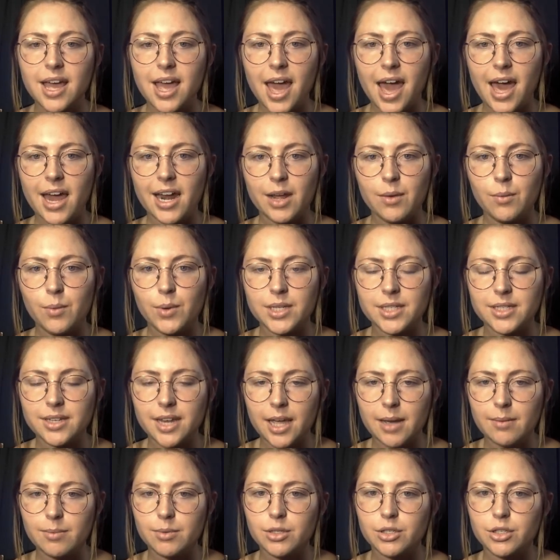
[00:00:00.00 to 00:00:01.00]
and I wasn't
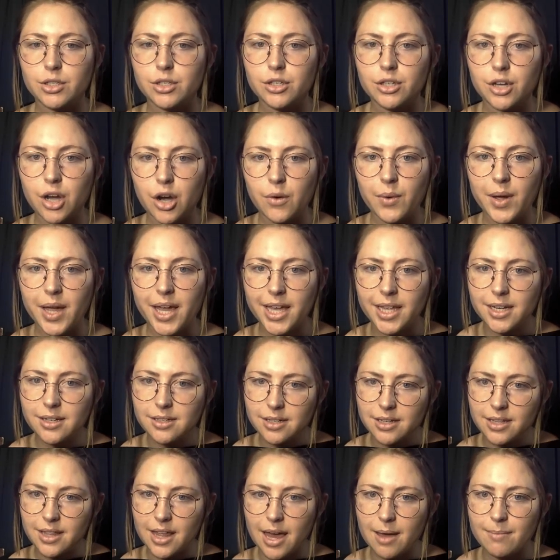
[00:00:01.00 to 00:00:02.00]
able to go
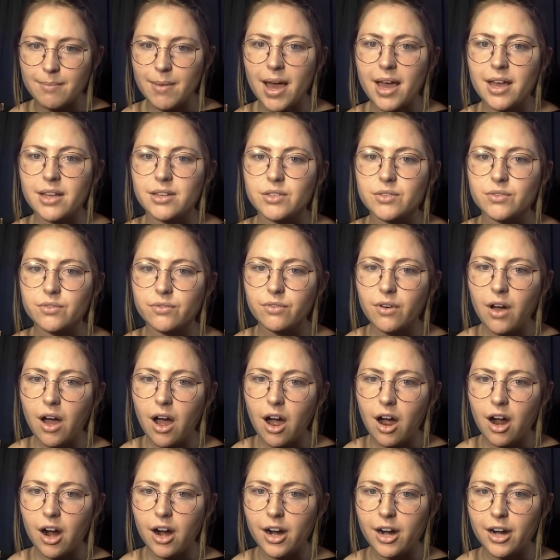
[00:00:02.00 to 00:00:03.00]
into them as
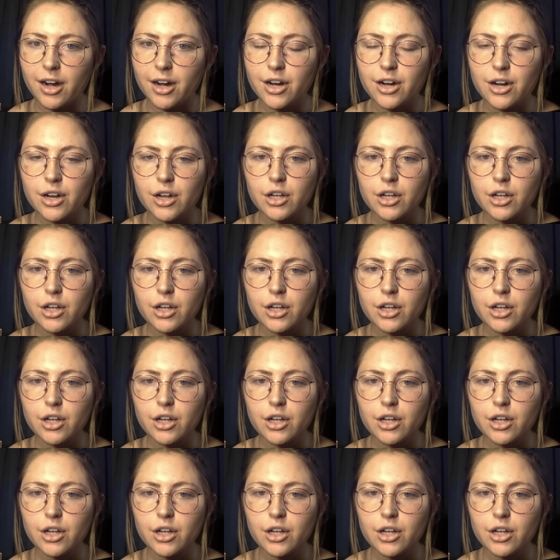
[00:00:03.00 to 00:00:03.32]
far,